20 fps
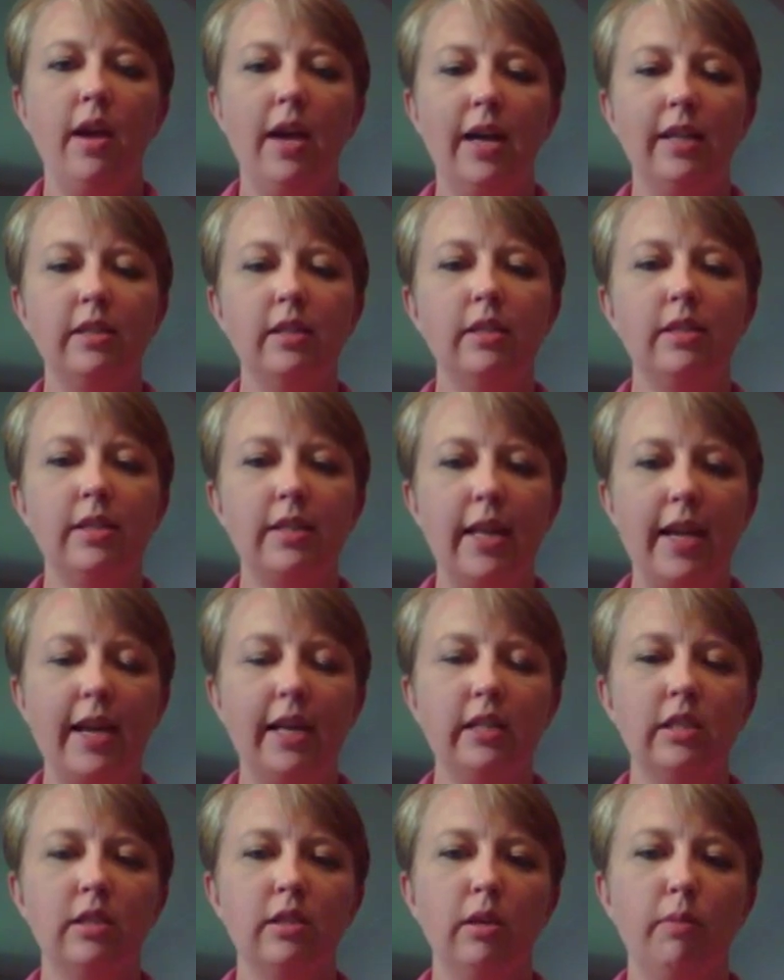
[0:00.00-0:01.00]
As it
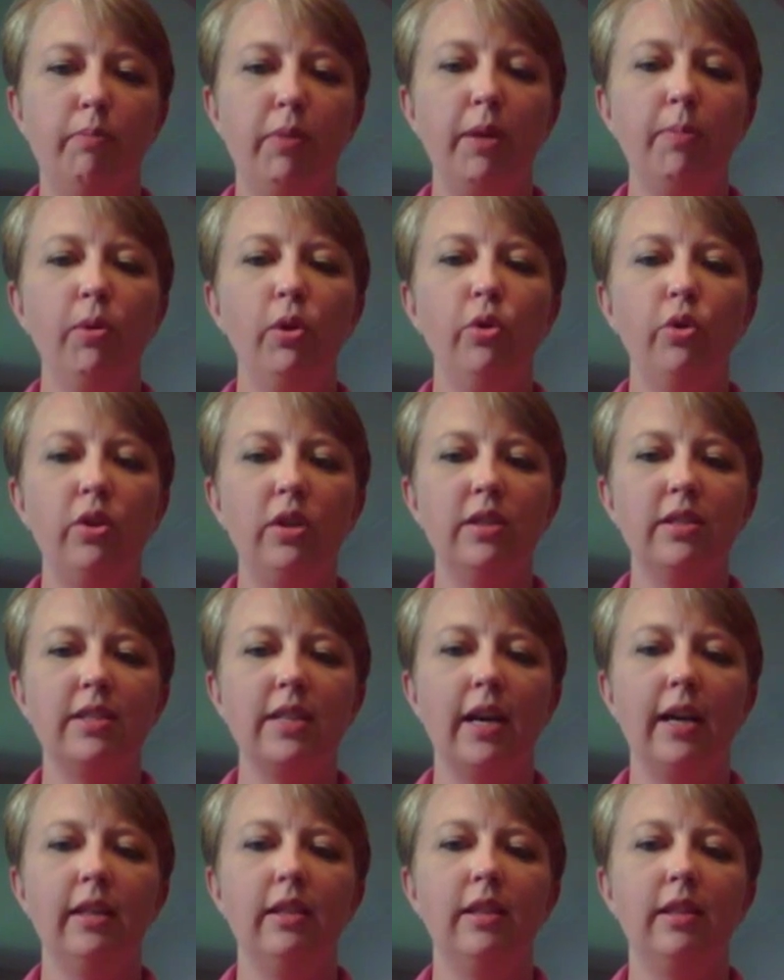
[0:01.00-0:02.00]
stands, people who
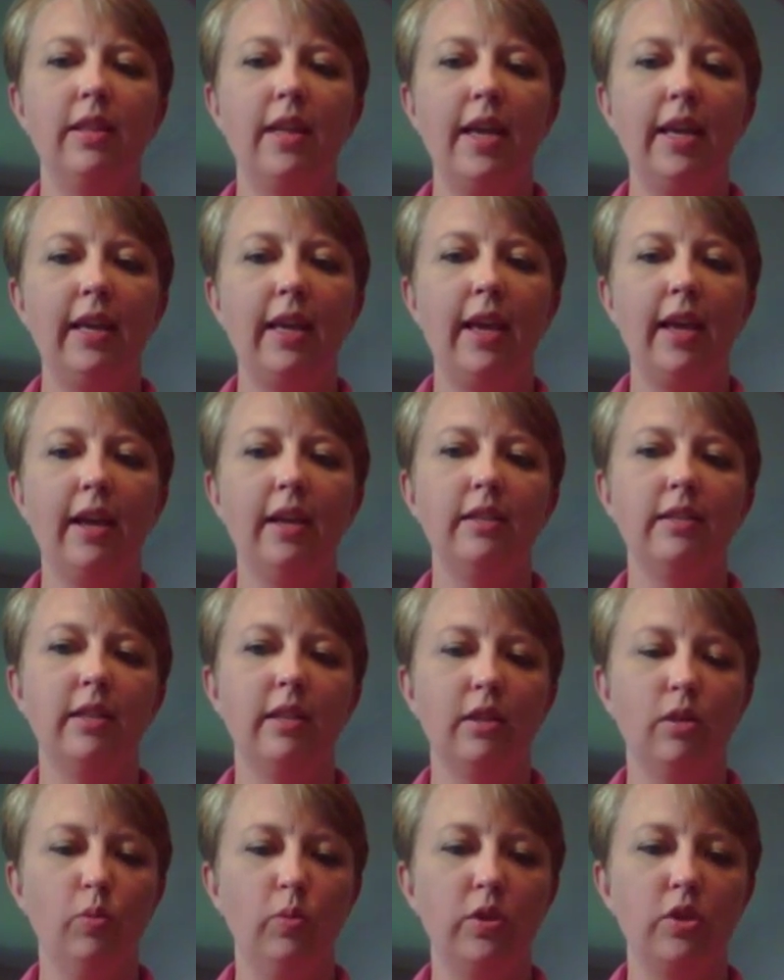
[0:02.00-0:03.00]
decide that they can't
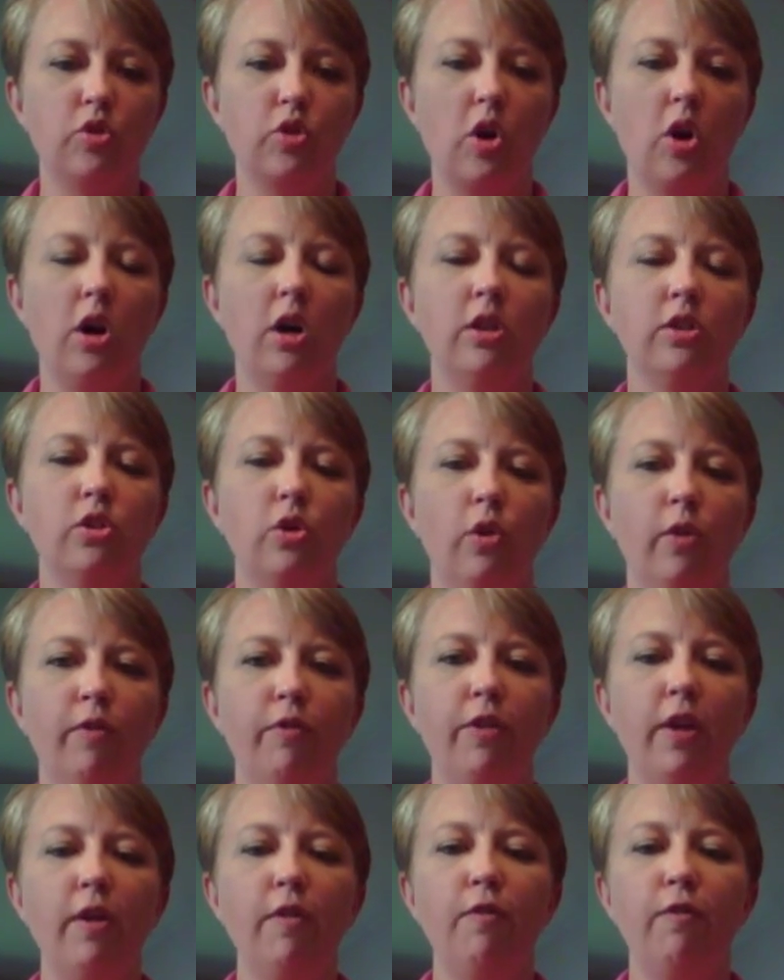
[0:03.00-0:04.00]
take the withdrawals, or
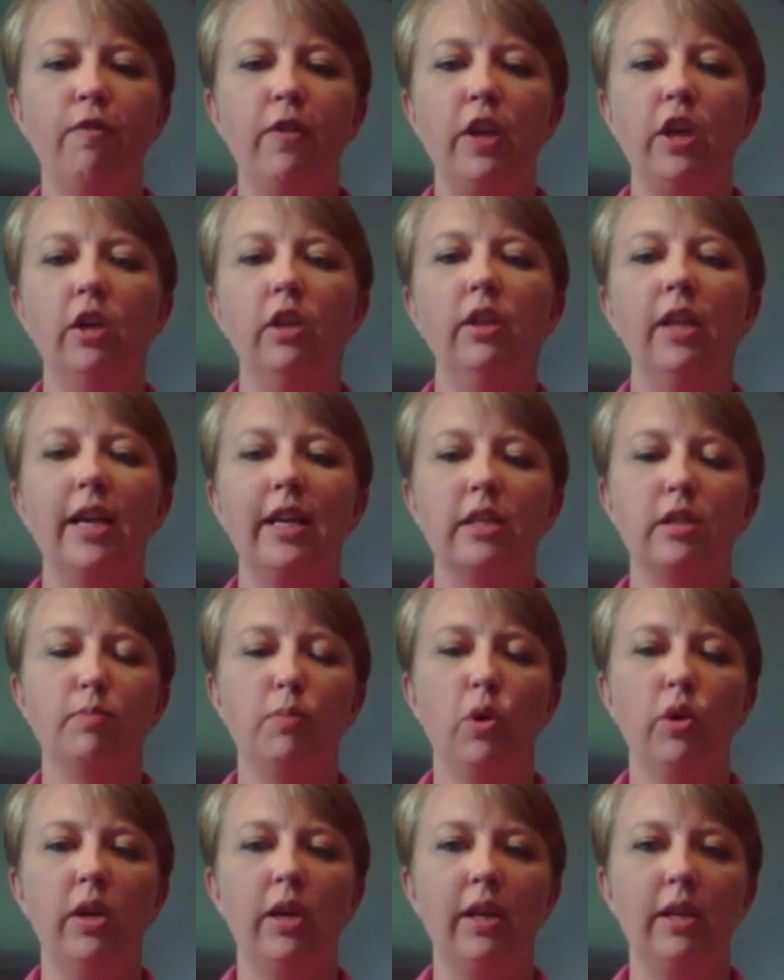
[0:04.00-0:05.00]
if they feel like
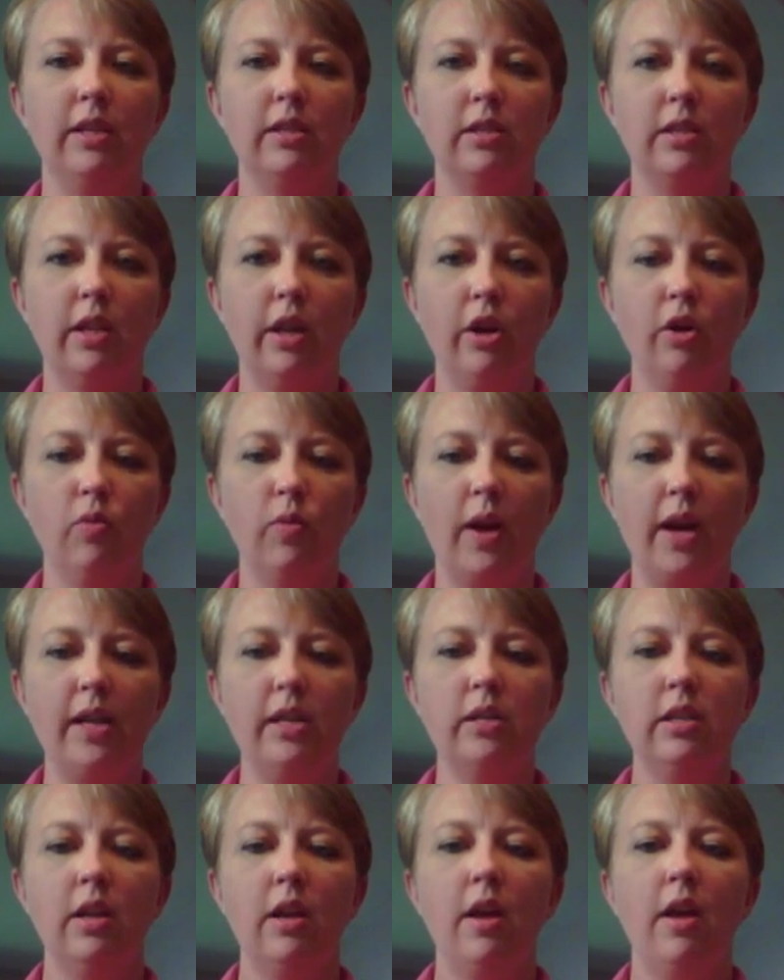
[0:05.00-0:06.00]
smoking is their
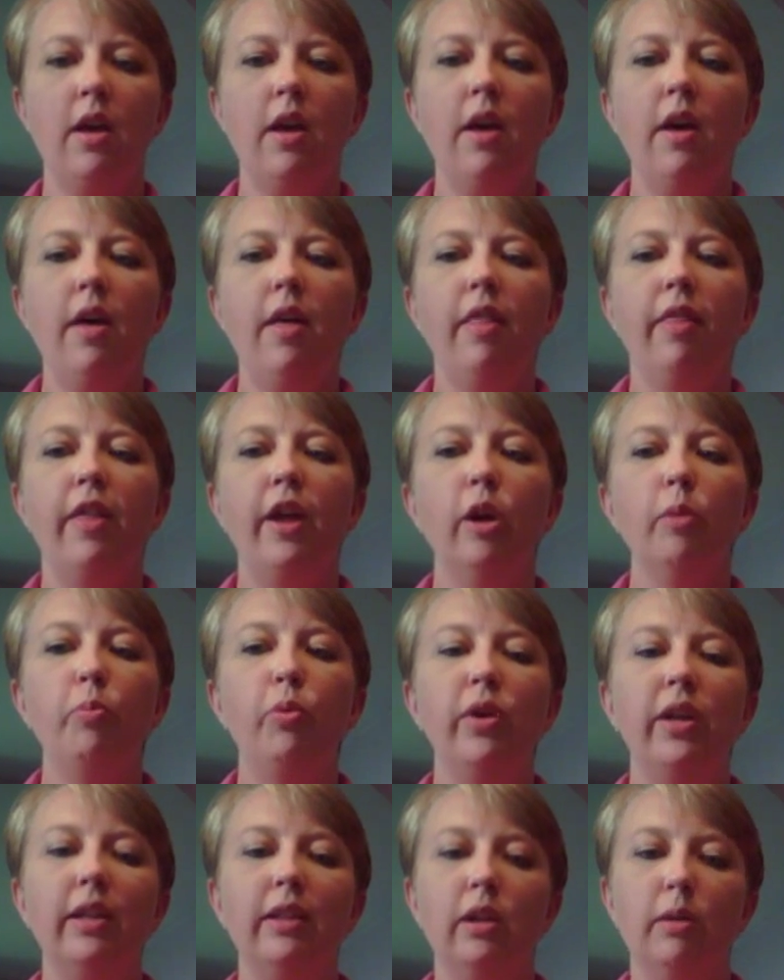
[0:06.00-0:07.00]
right, they are
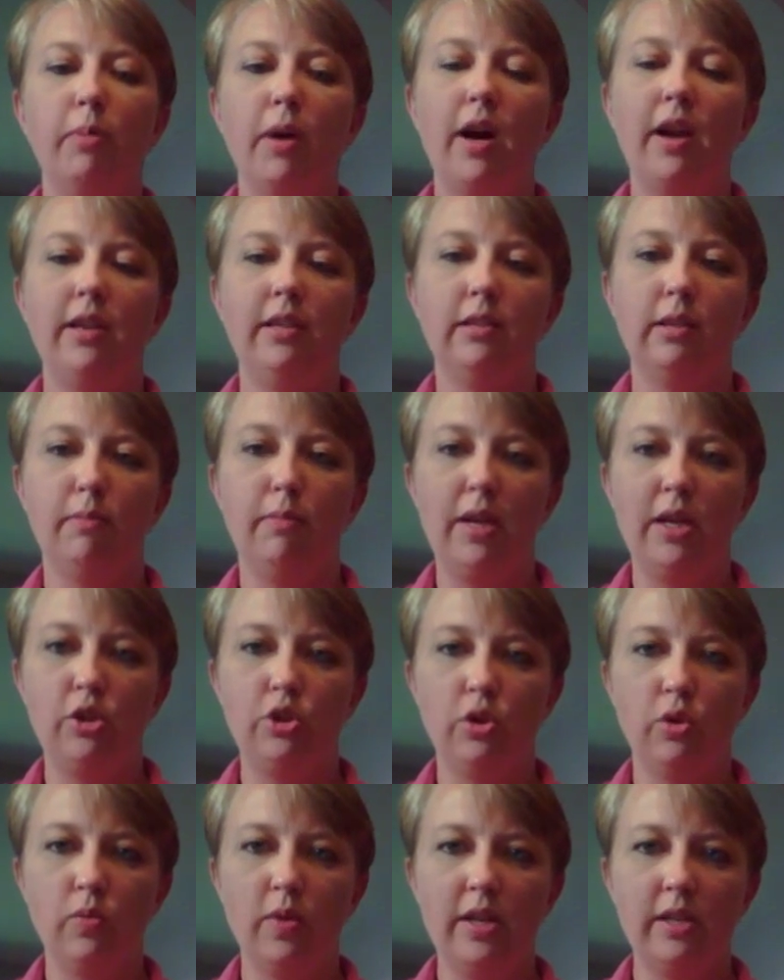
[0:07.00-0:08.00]
putting their bodies at
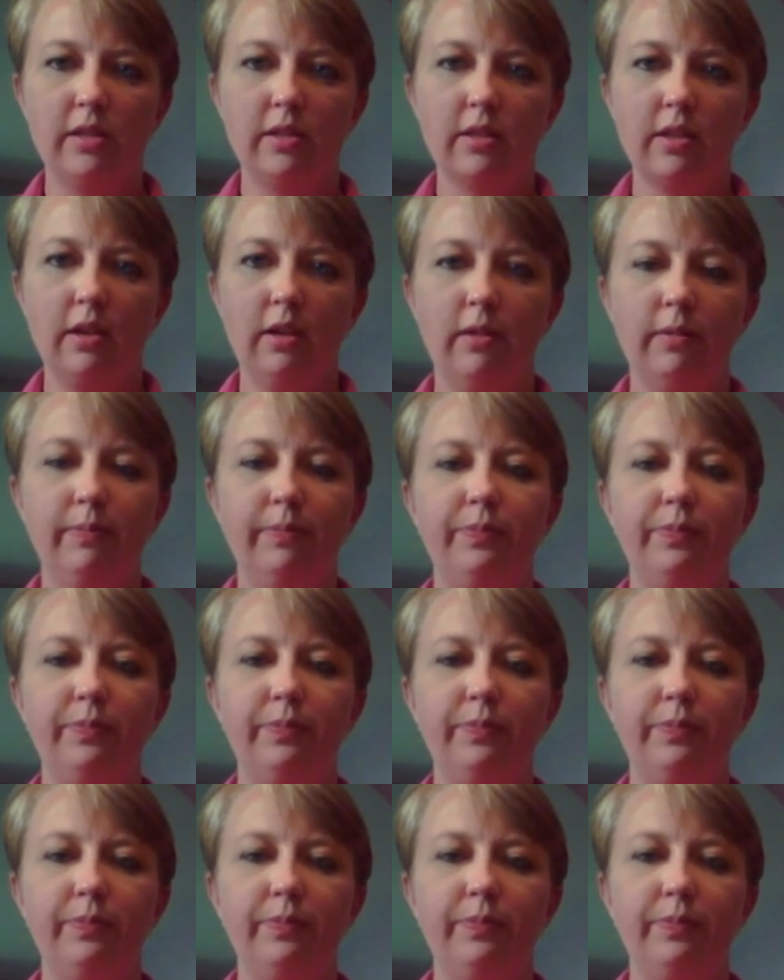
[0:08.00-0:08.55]
major risk.